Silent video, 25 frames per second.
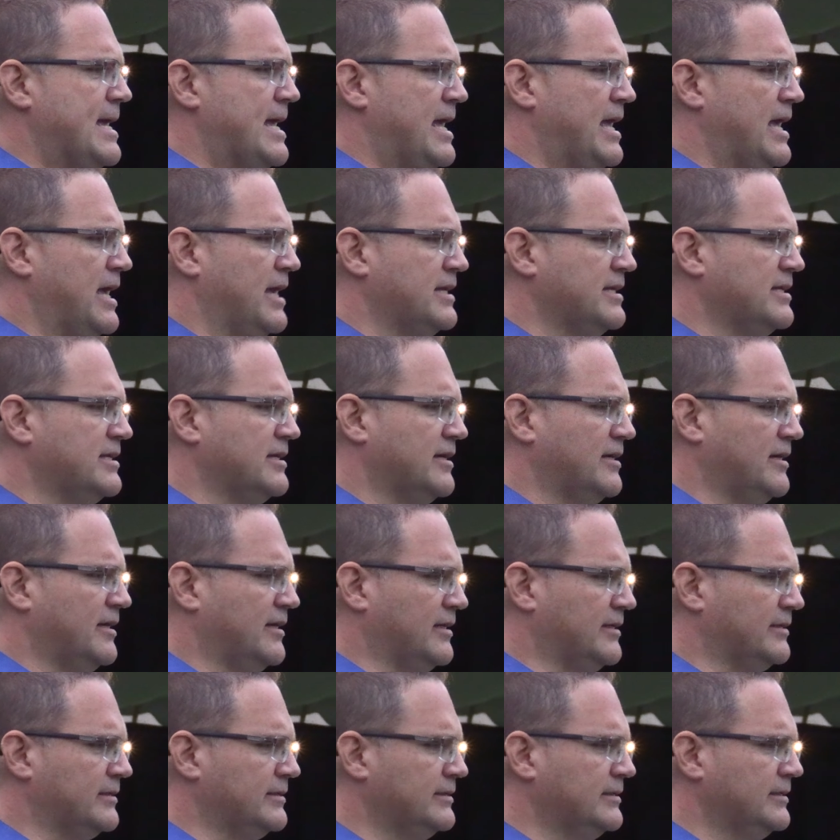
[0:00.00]
And,
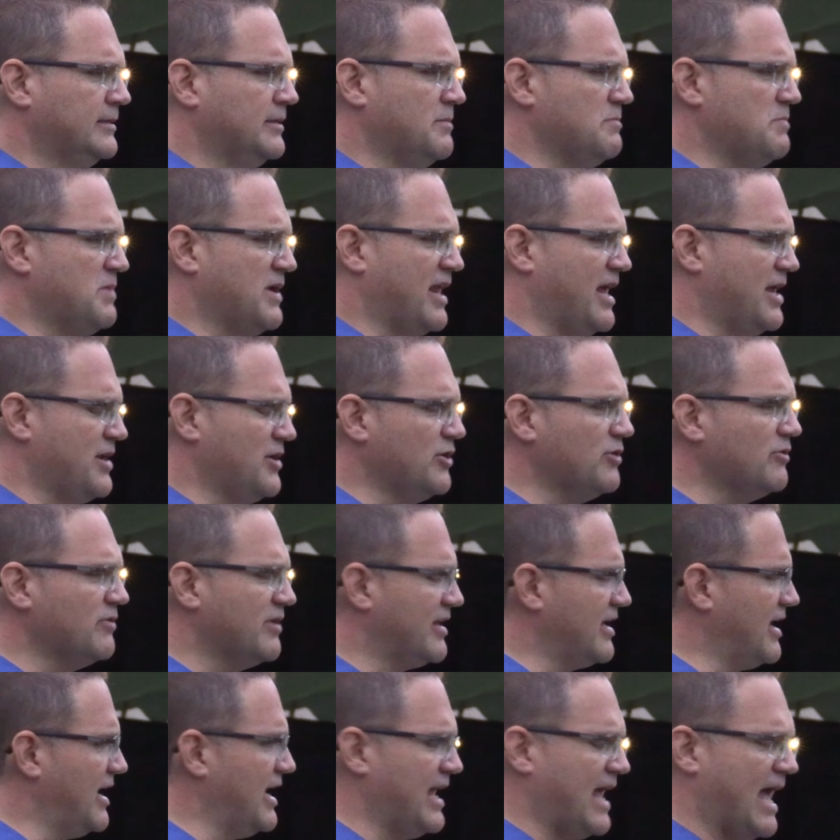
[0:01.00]
uh, but I knew
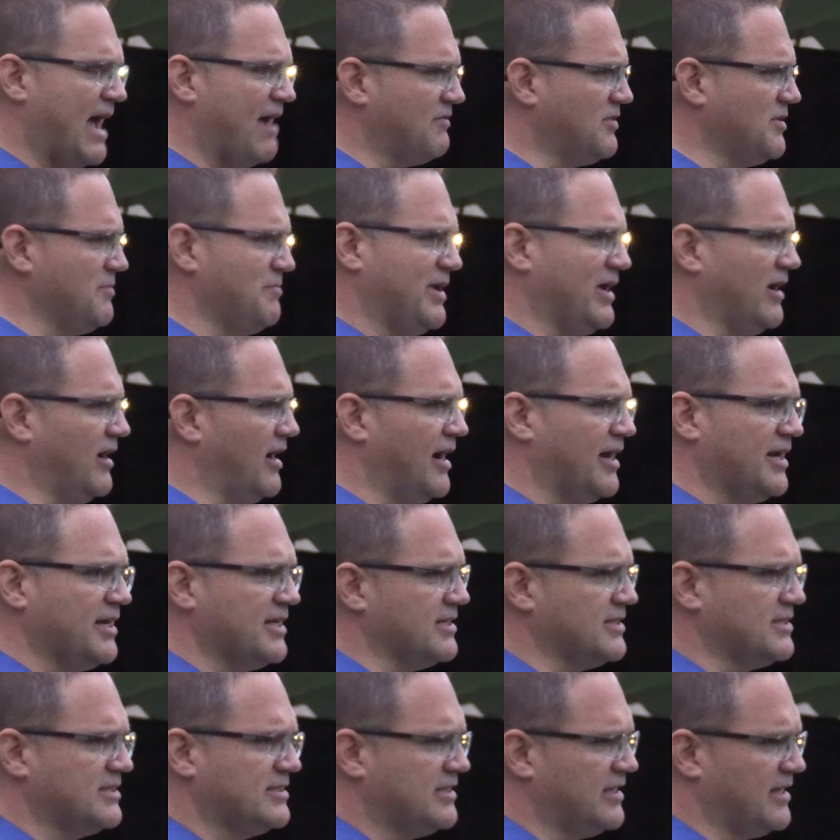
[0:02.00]
that I have to be
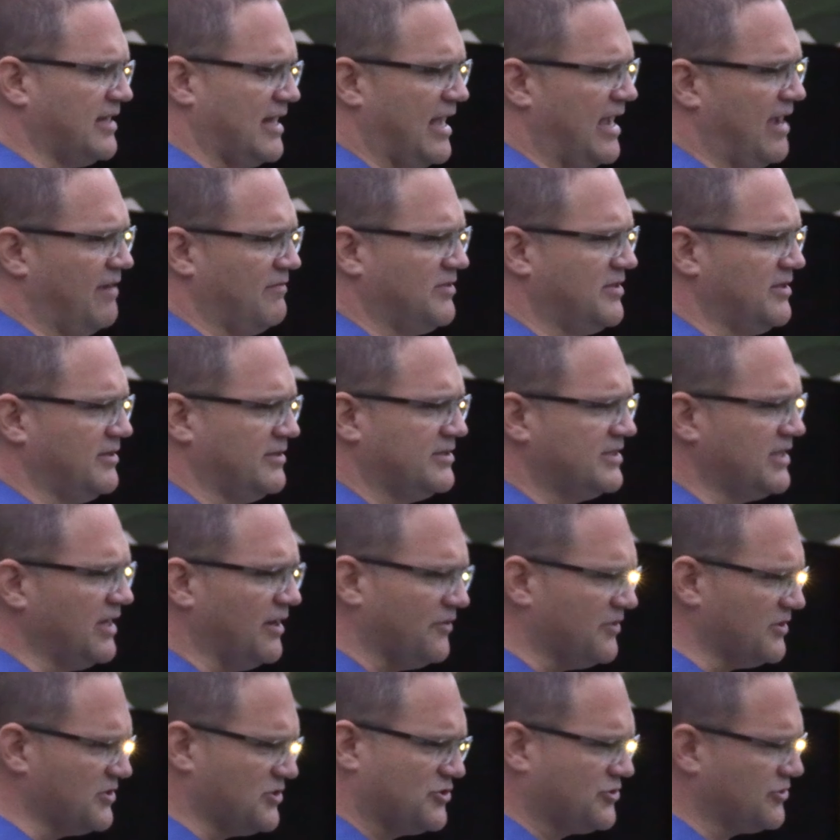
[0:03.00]
honest and I have to
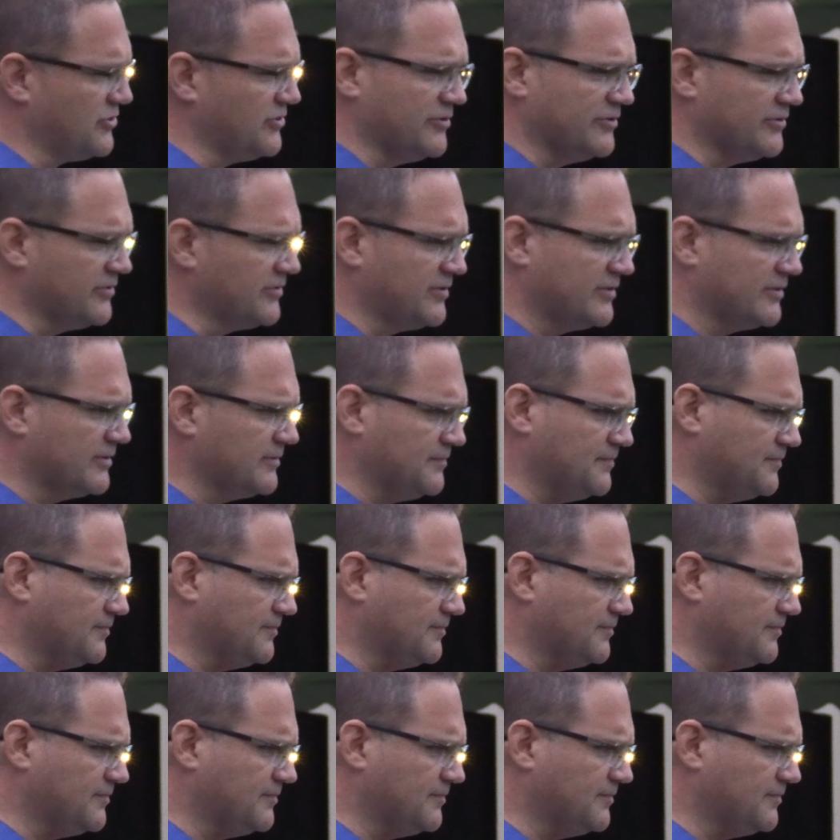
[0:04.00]
tell the truth.